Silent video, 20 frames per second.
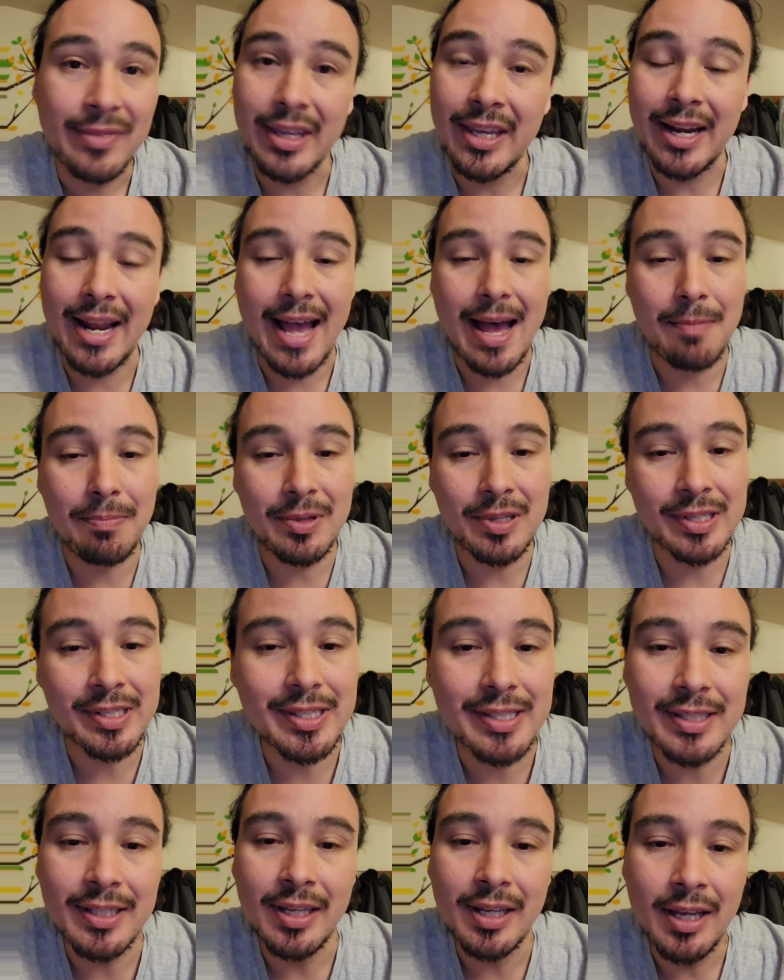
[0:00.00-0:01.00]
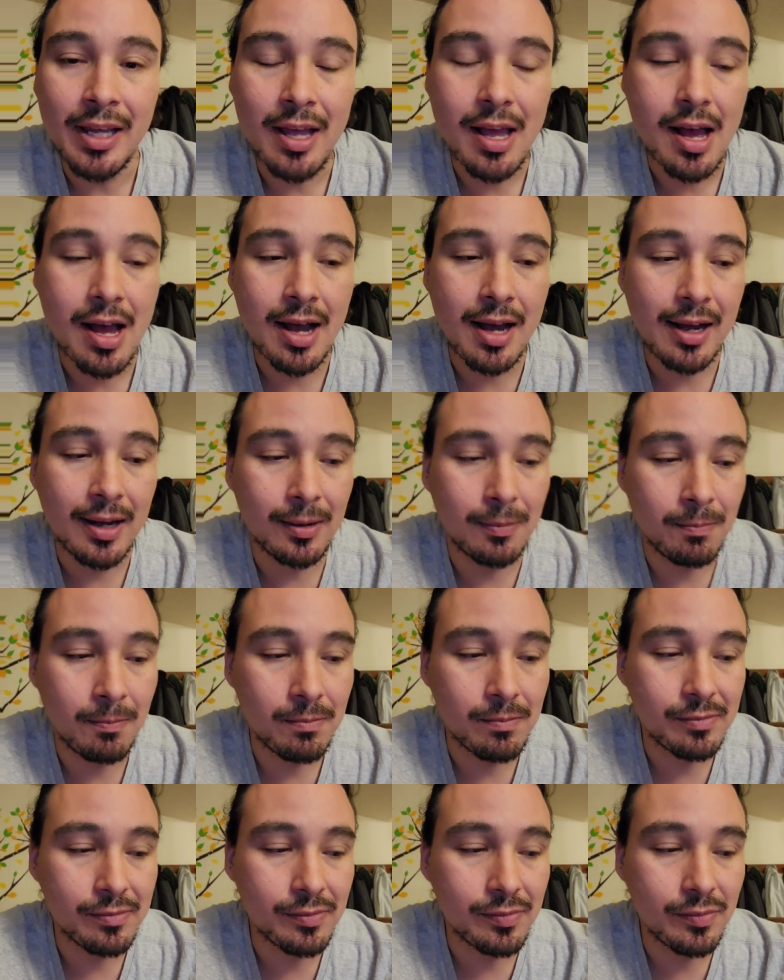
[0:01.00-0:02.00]
It happens.
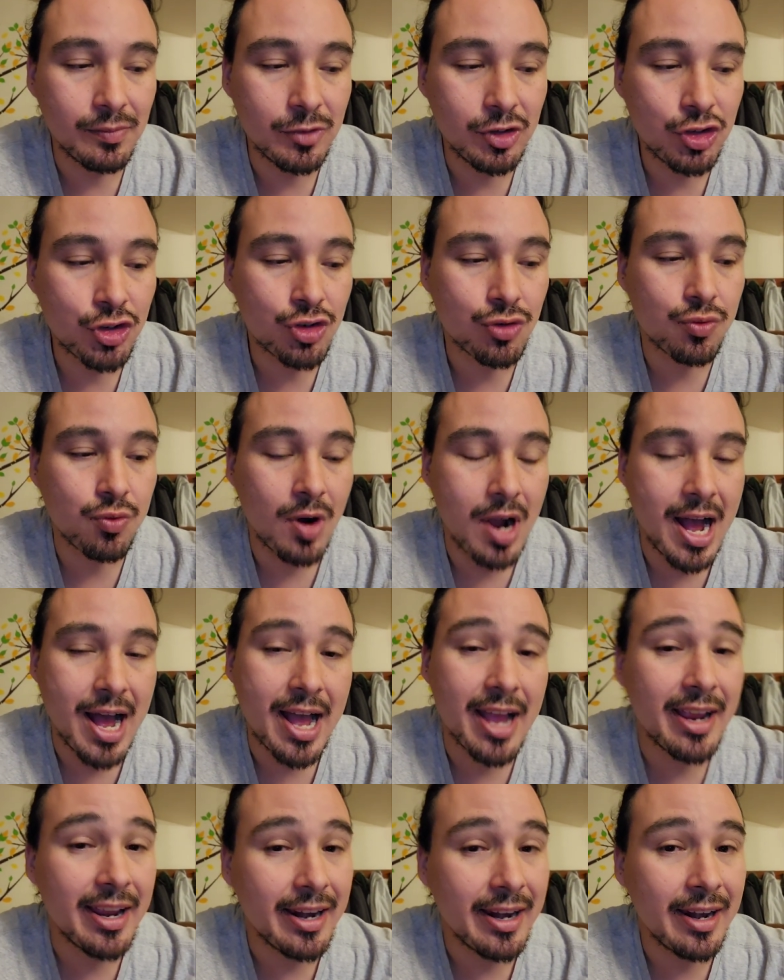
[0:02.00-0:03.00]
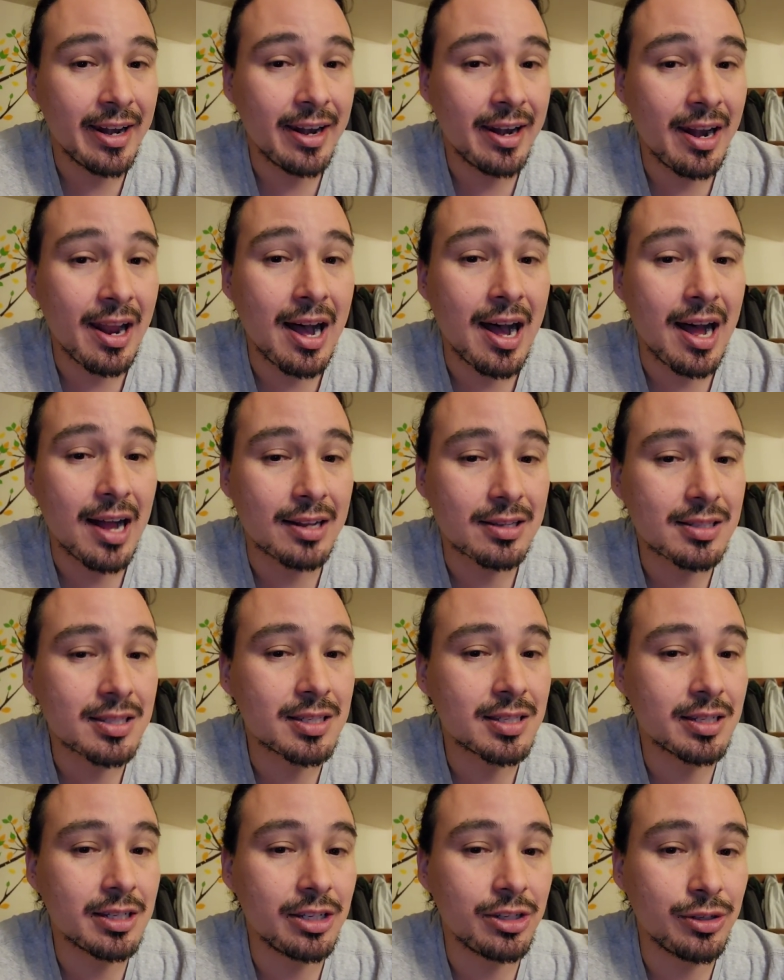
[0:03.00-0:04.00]
Try not
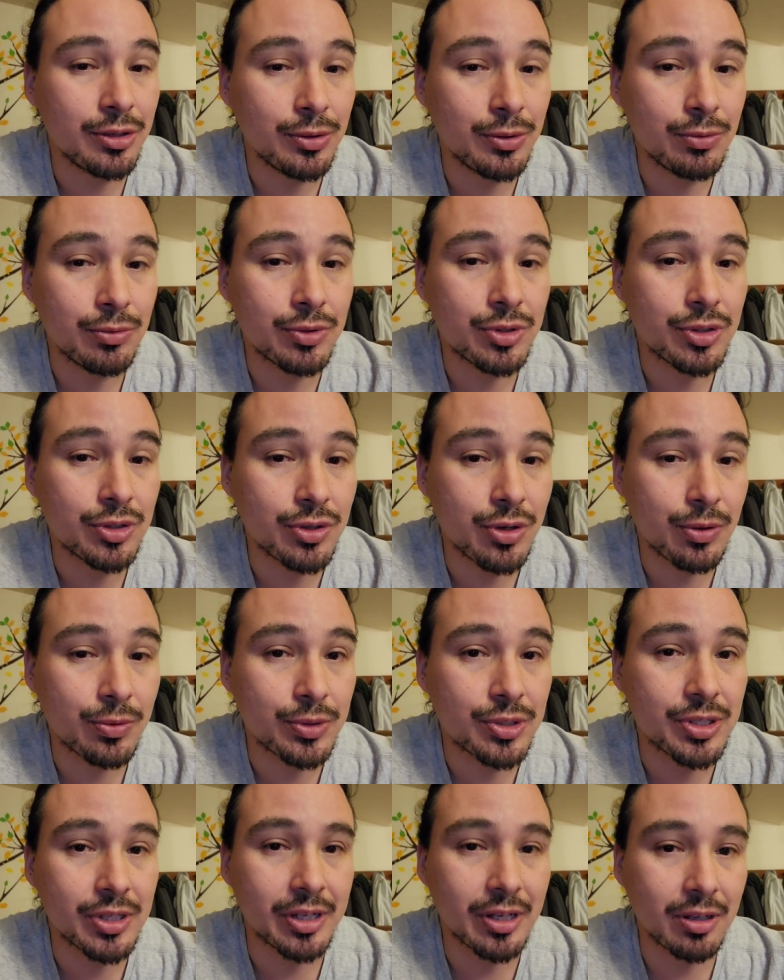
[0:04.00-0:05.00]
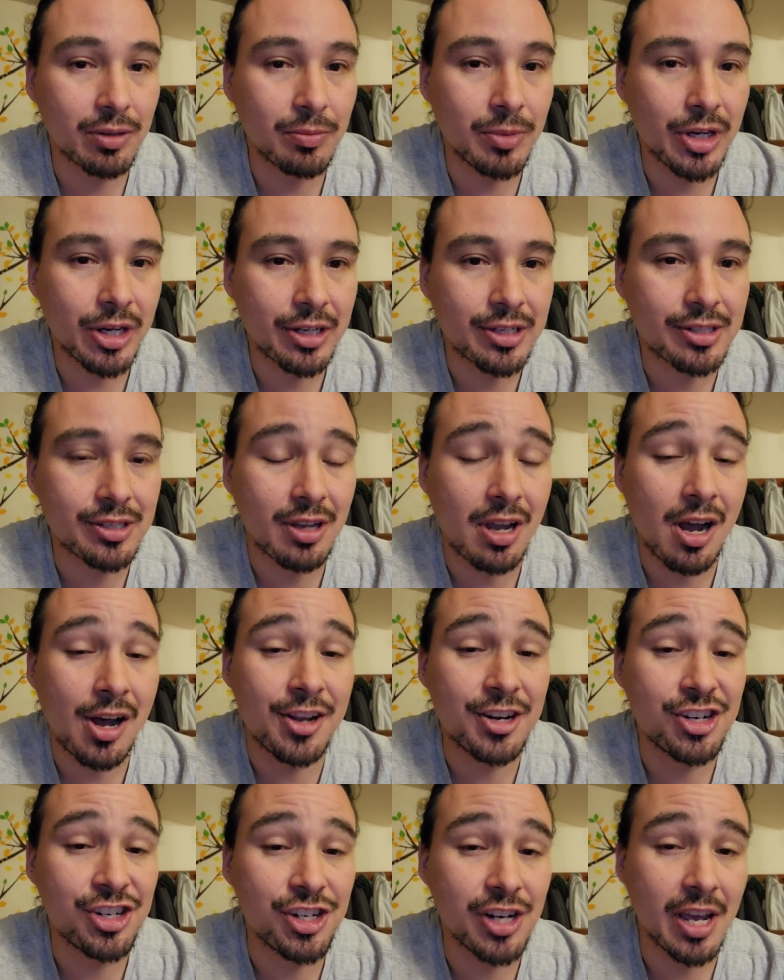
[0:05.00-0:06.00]
to use those skill books
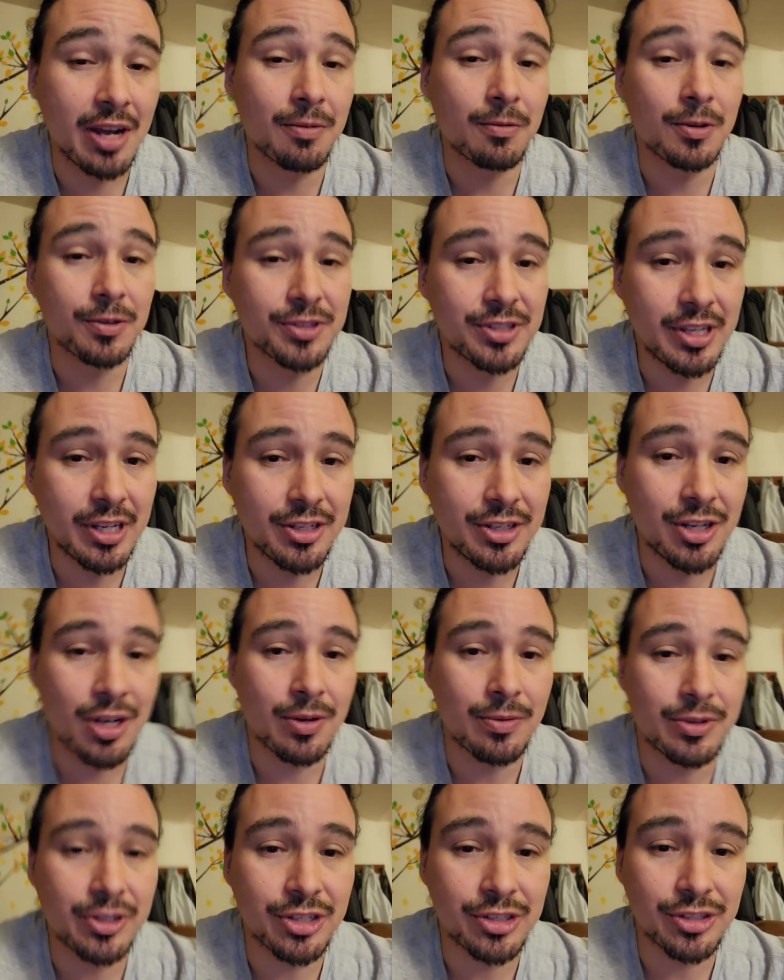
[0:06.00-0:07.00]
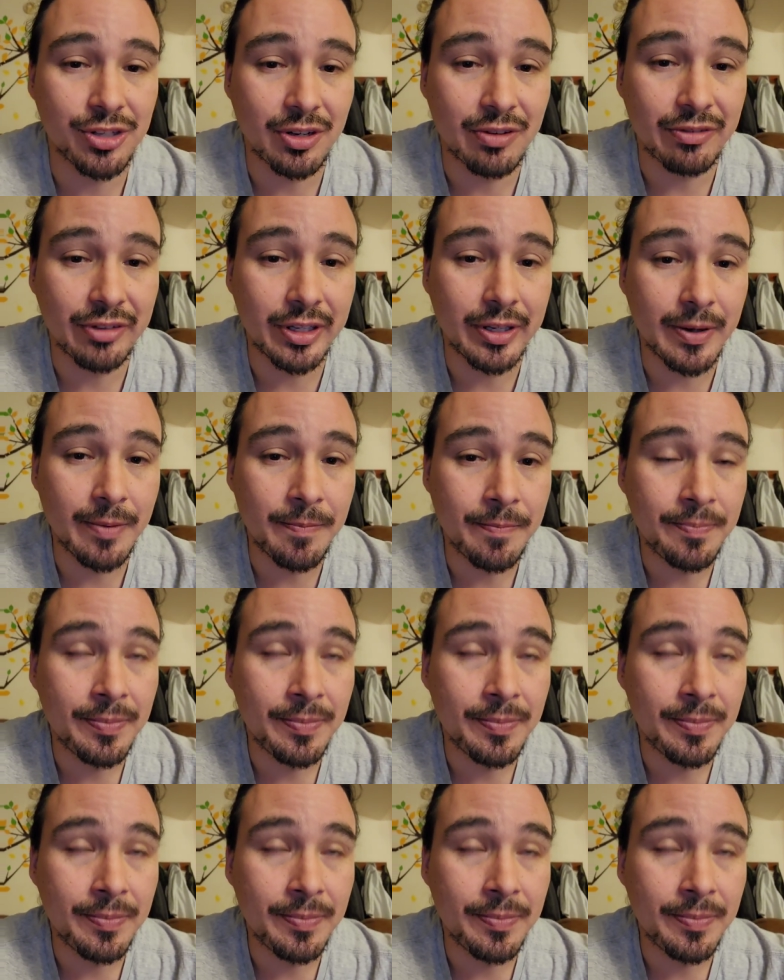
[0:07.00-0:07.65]
on generals that don't deserve it.